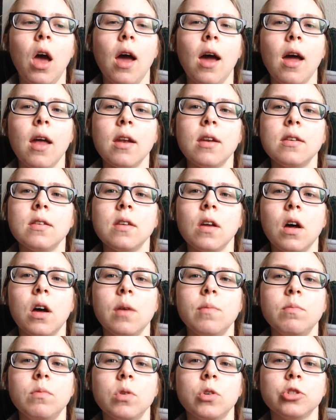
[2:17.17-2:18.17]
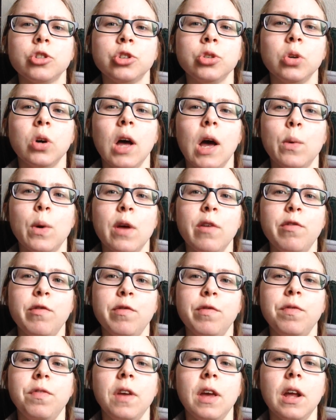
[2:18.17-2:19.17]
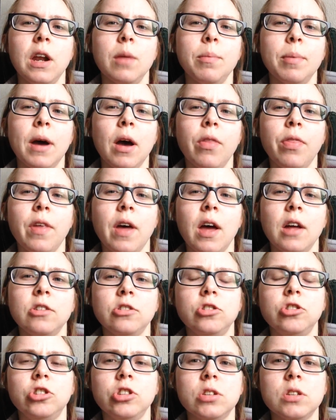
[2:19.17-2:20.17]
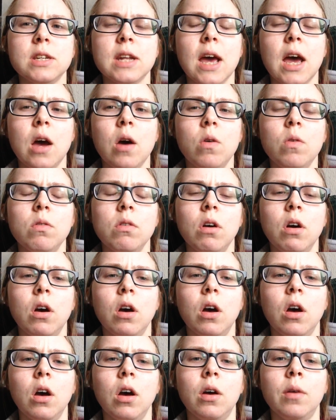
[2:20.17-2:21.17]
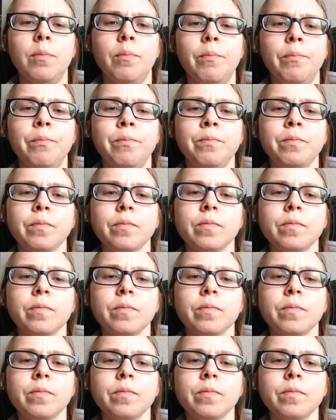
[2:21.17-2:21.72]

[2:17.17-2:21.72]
and I'm not sure how I feel about that just now. Um,